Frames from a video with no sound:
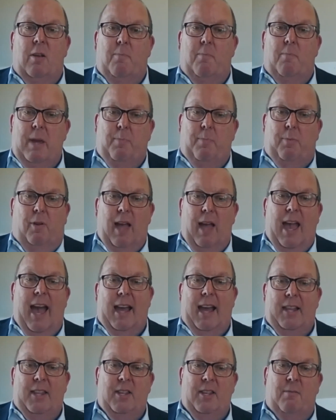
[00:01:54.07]
people
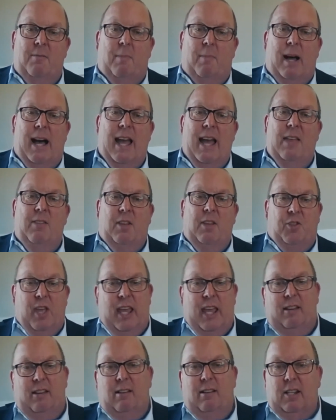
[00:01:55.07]
had in their mind that
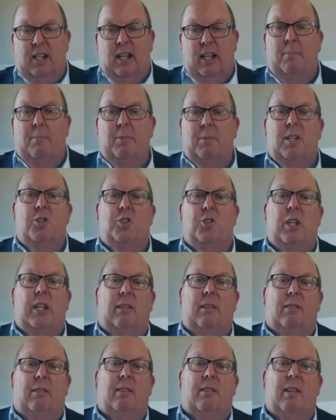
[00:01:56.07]
they could come to
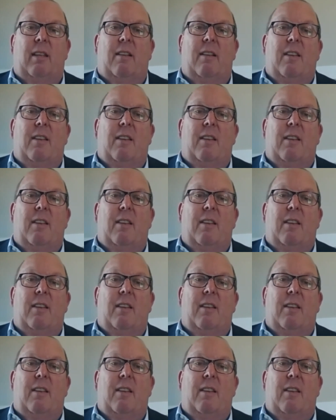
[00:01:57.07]
Jesus